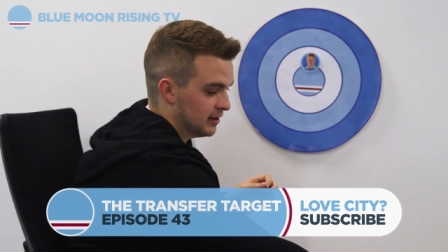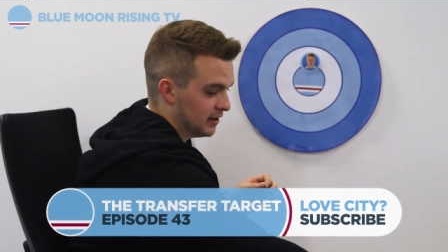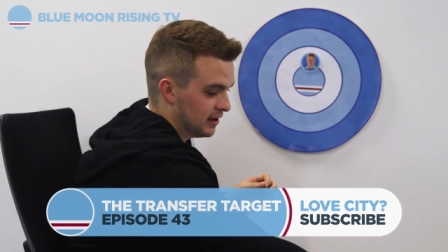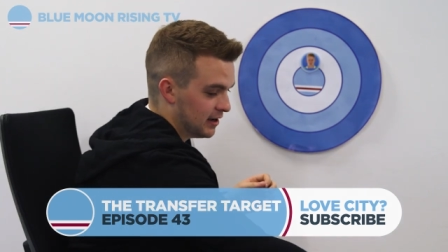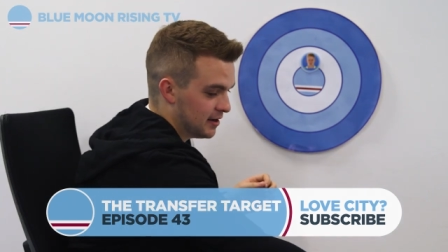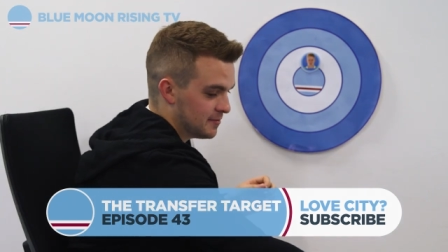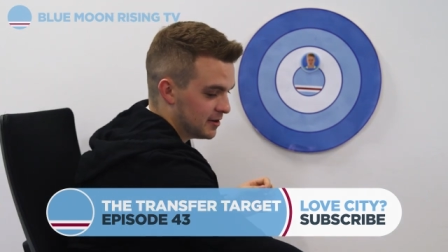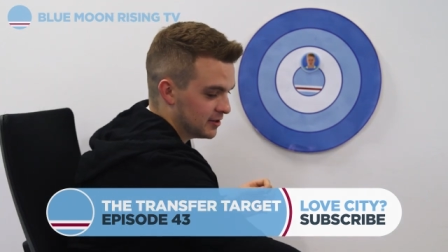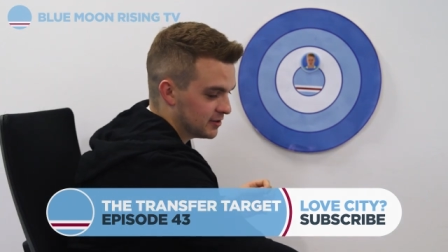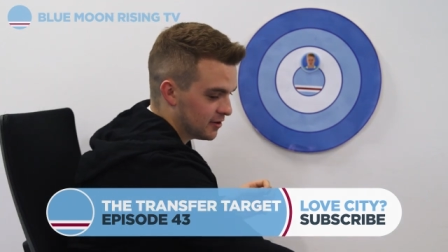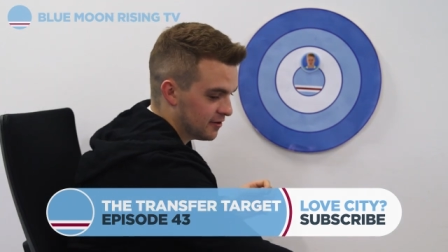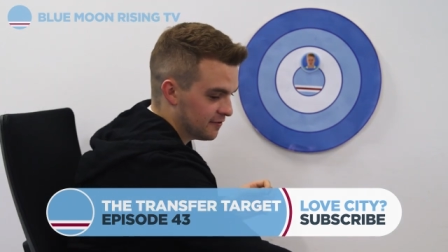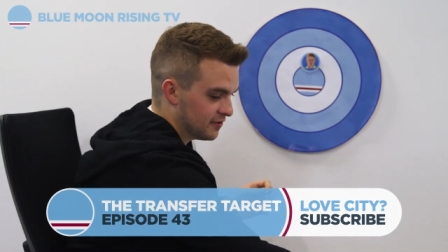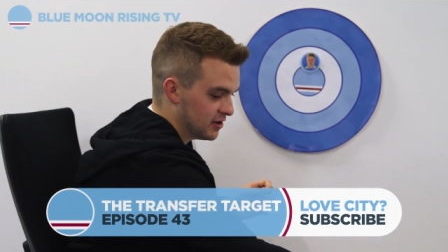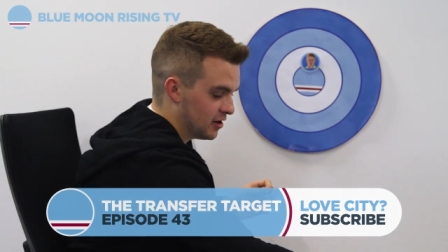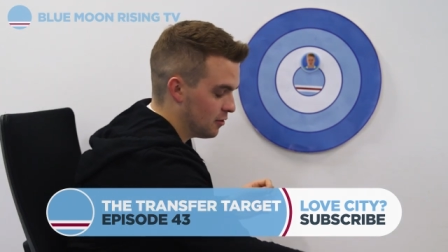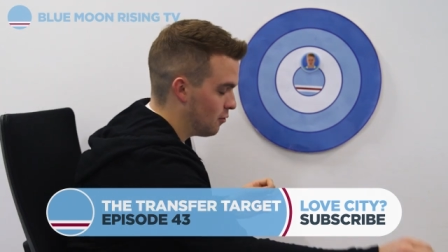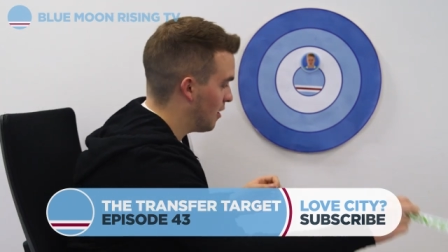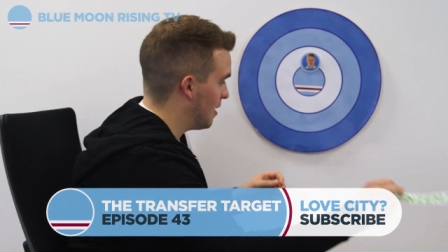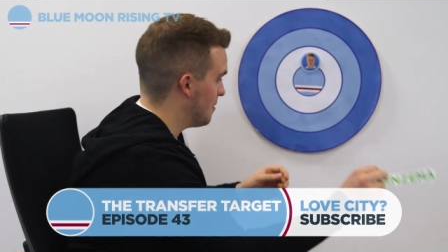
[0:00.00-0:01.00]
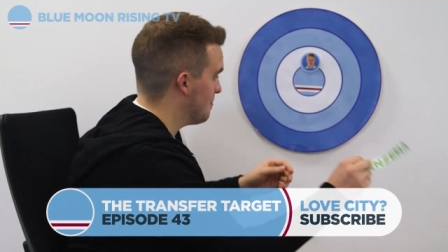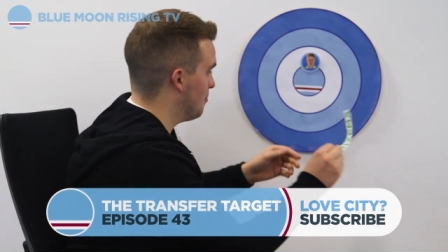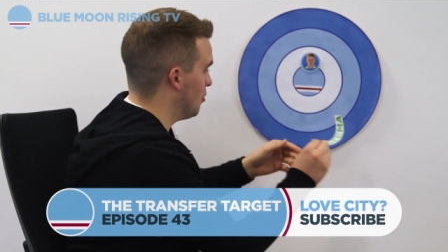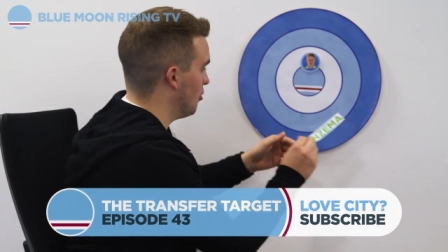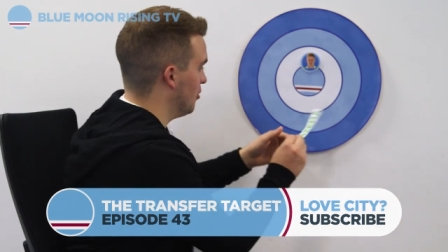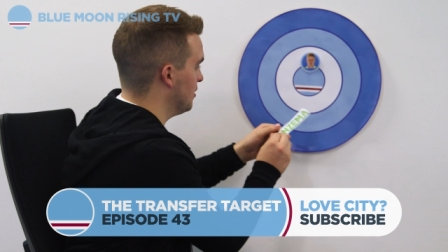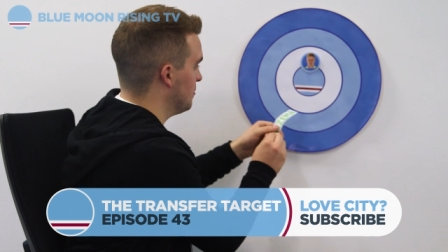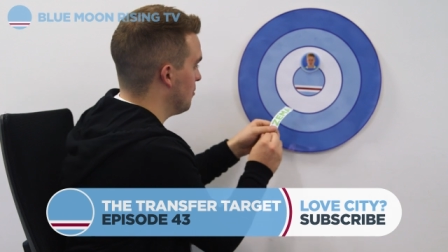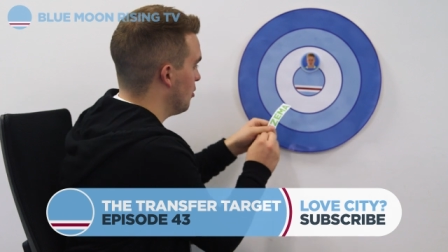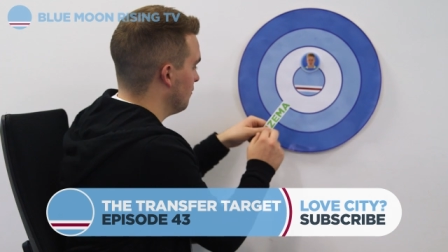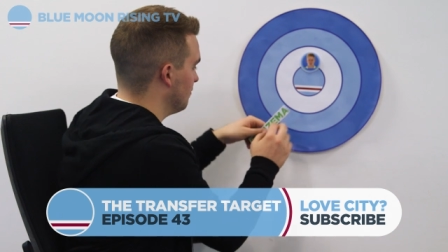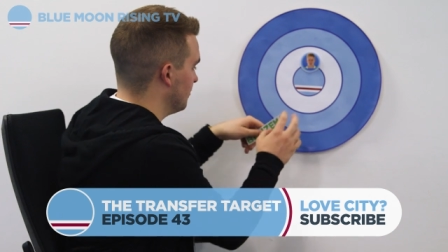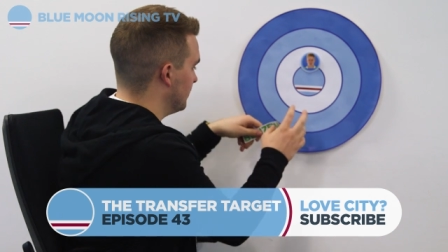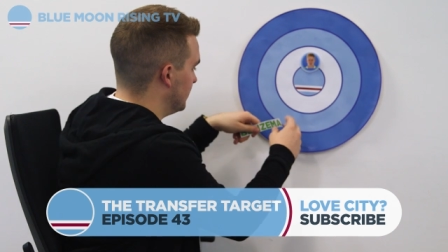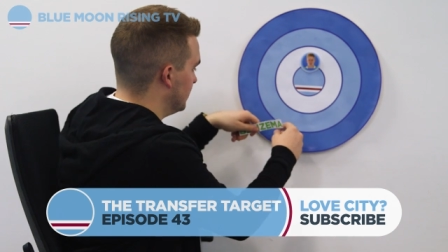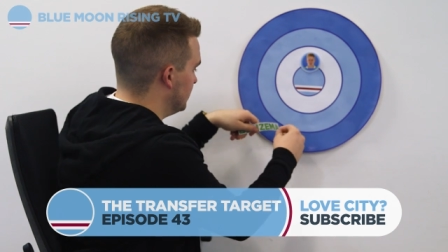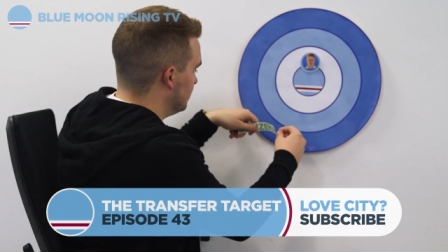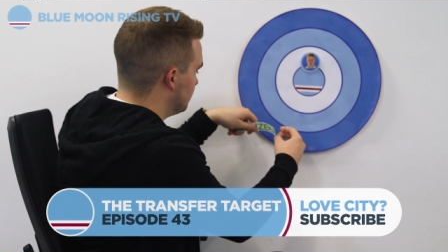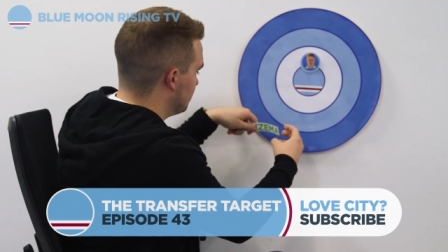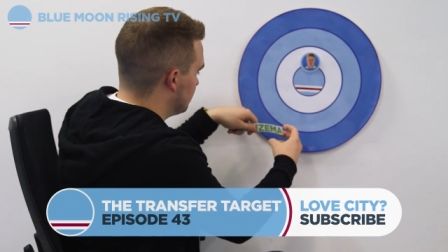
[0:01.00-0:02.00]
Um, I don't even know why I'm putting him on
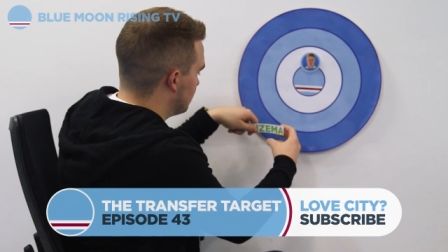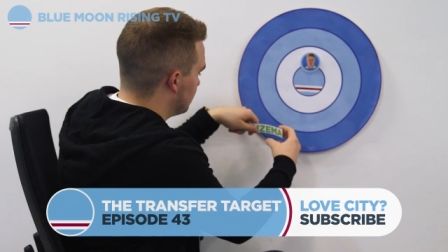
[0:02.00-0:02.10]
the,